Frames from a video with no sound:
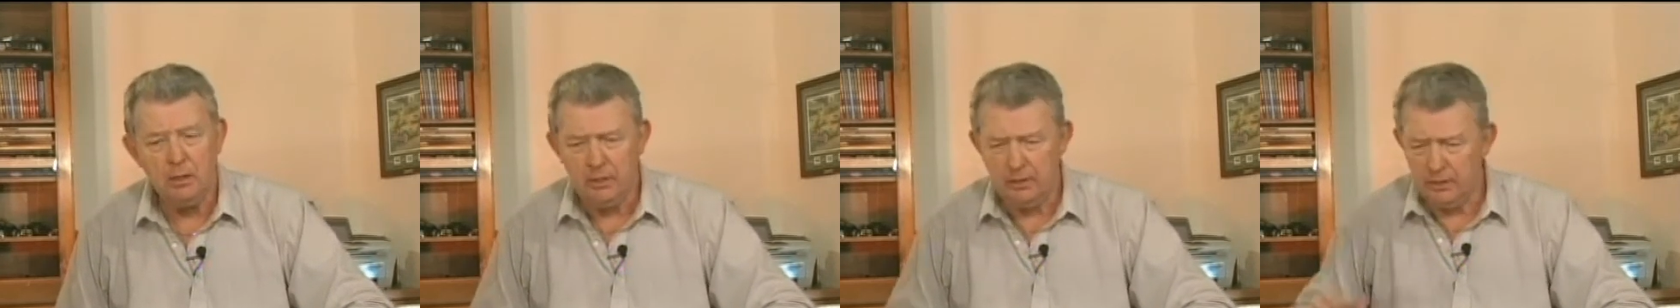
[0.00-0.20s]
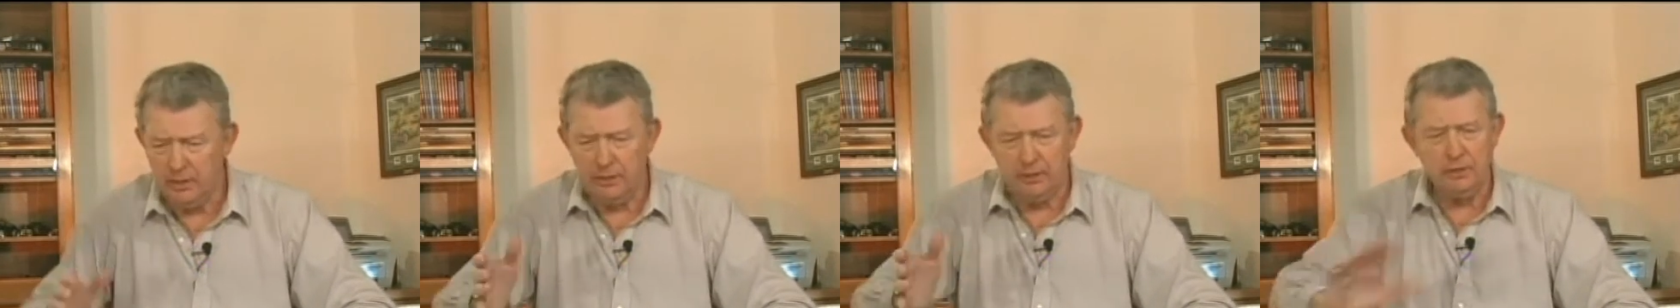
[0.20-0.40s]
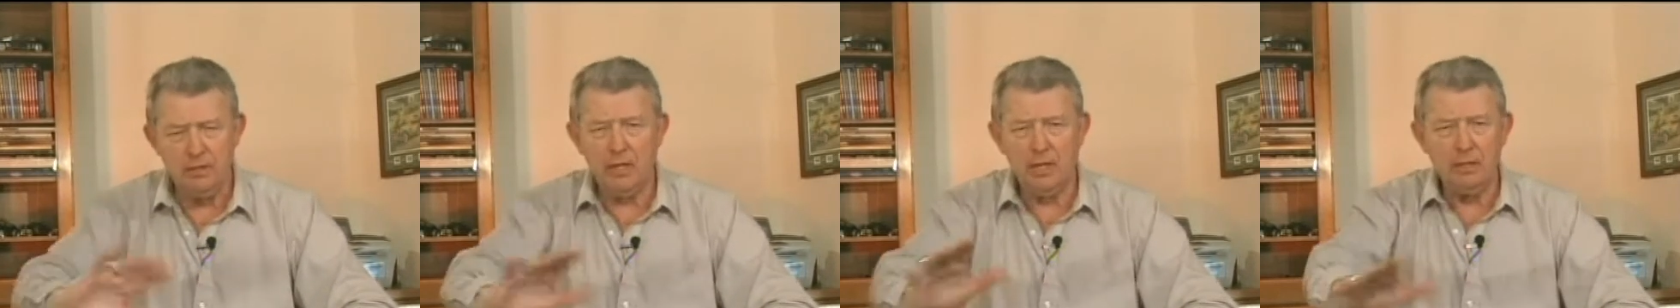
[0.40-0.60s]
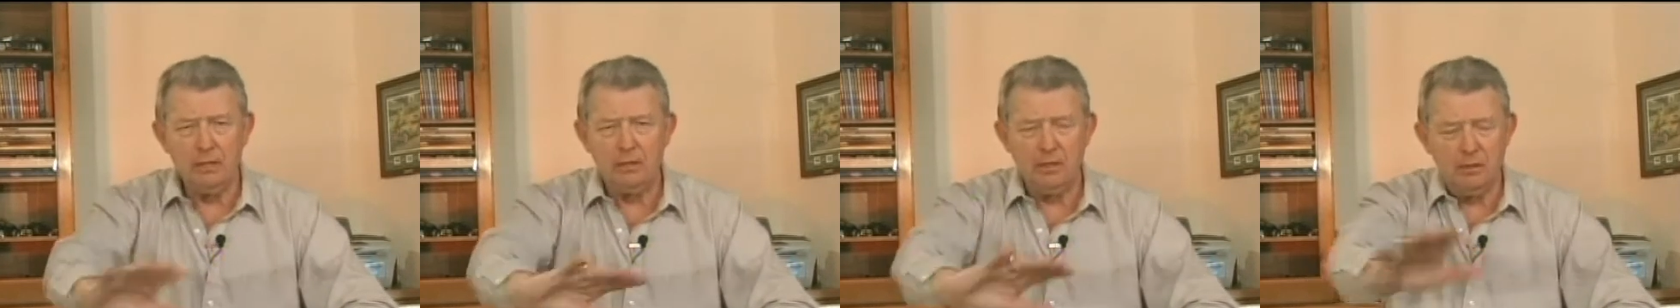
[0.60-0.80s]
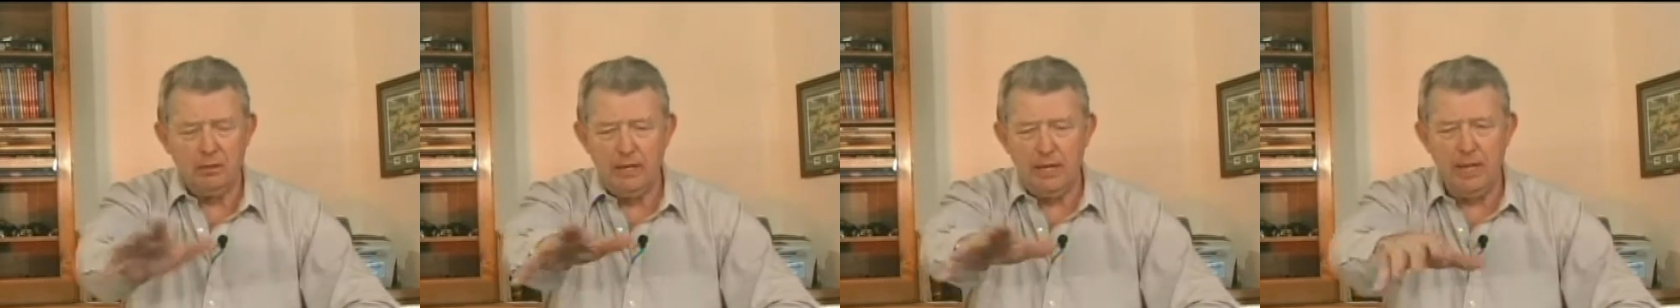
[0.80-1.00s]
Just cut the
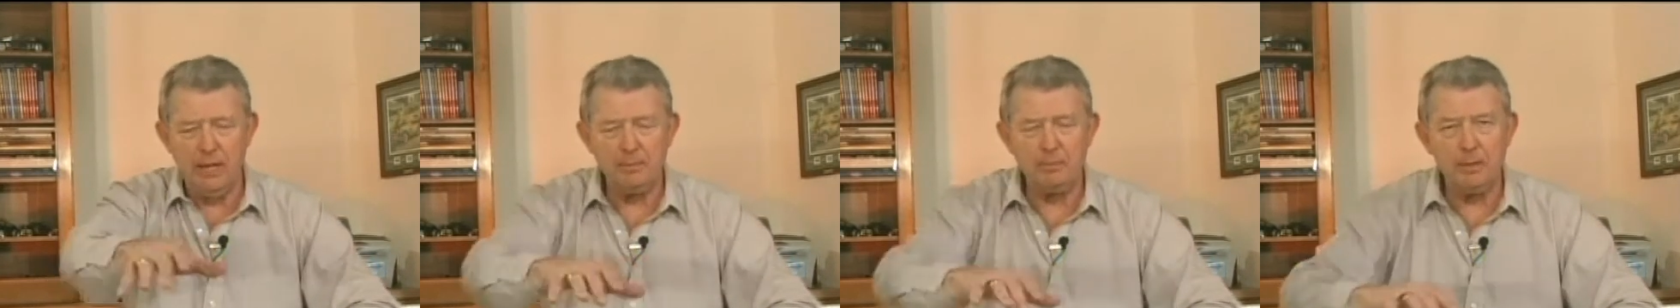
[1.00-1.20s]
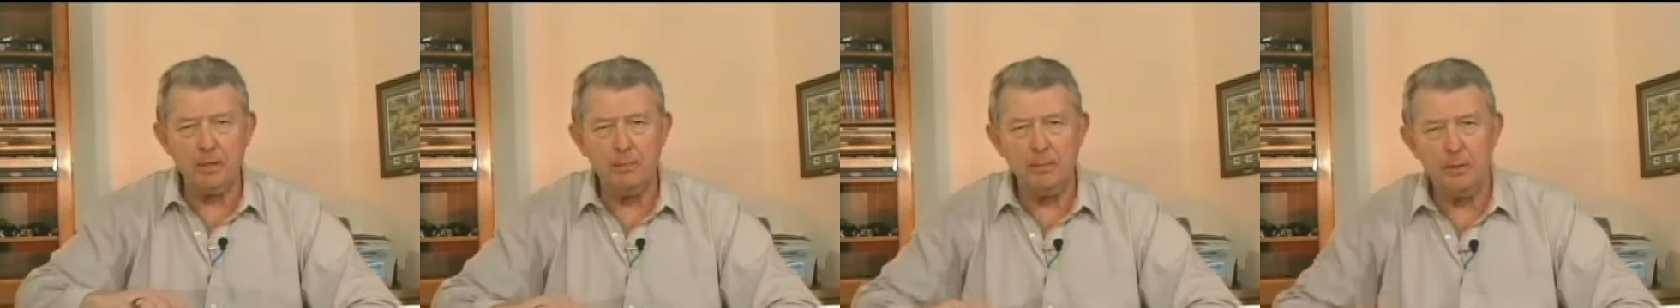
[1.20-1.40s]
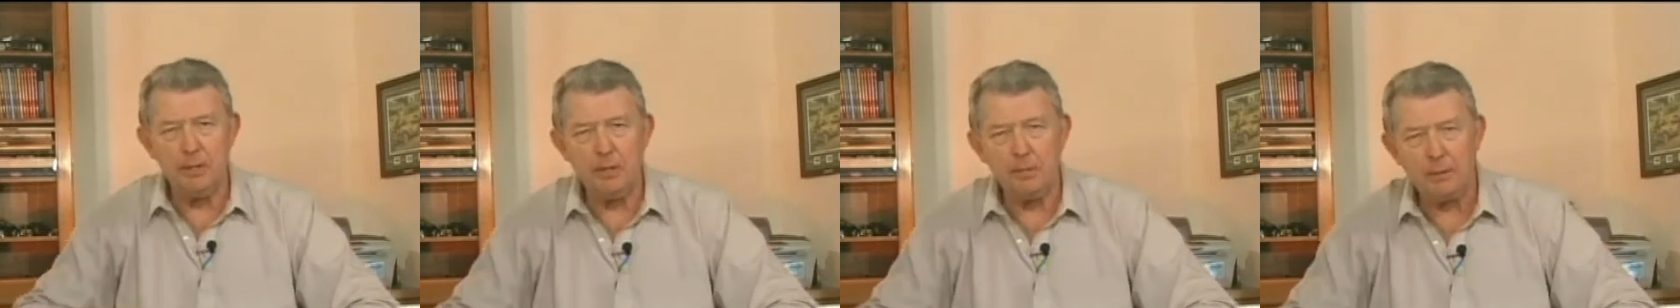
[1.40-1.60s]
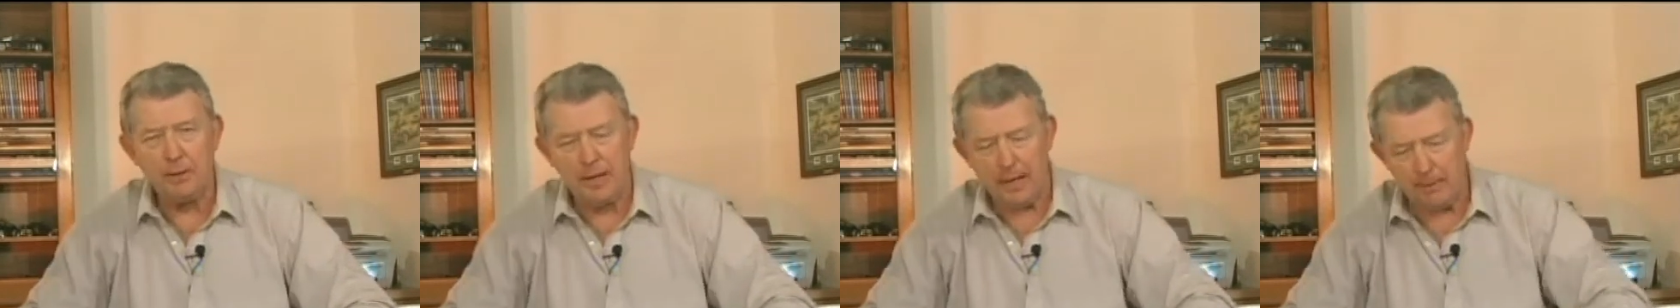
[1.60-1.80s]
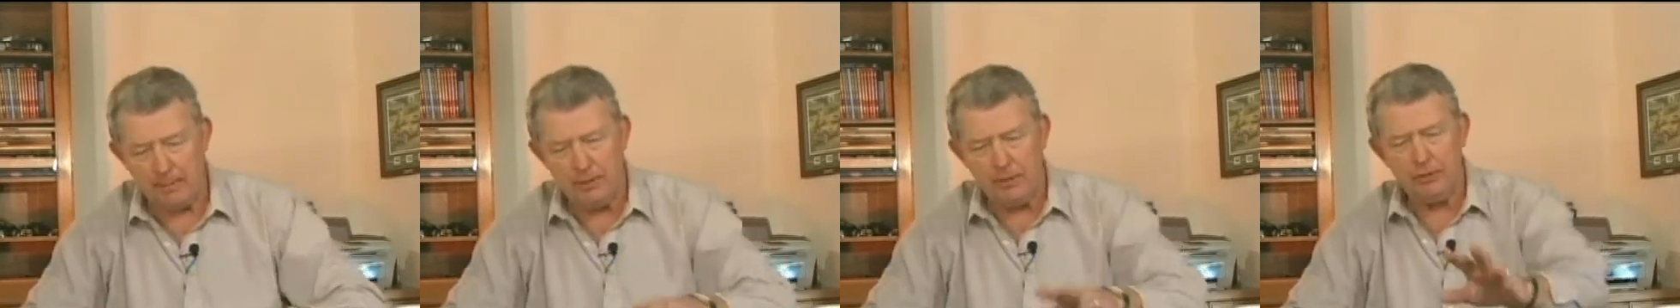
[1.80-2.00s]
crap, give me the price.
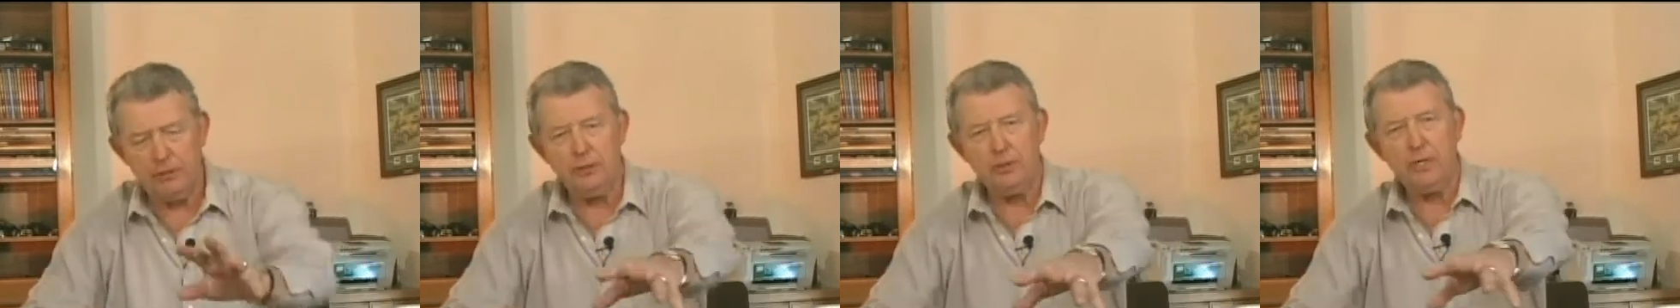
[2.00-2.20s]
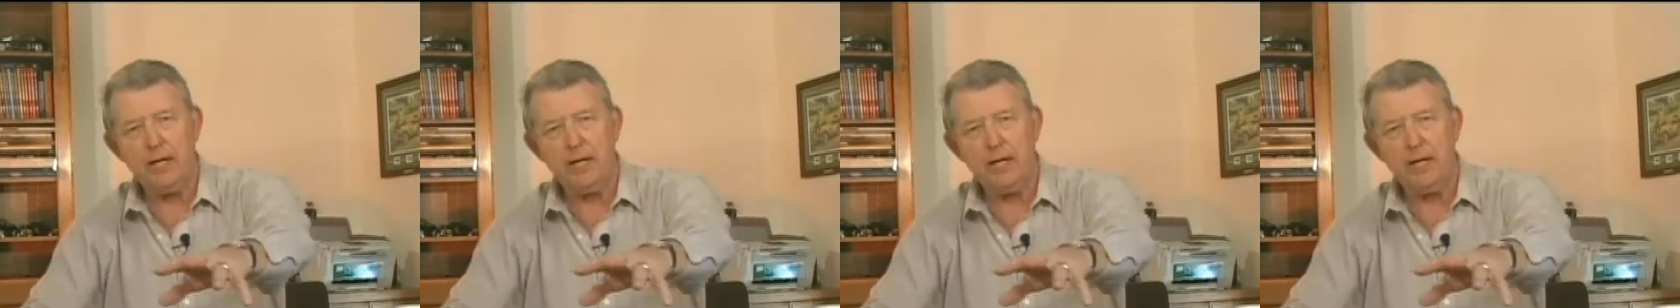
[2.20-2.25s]
How much you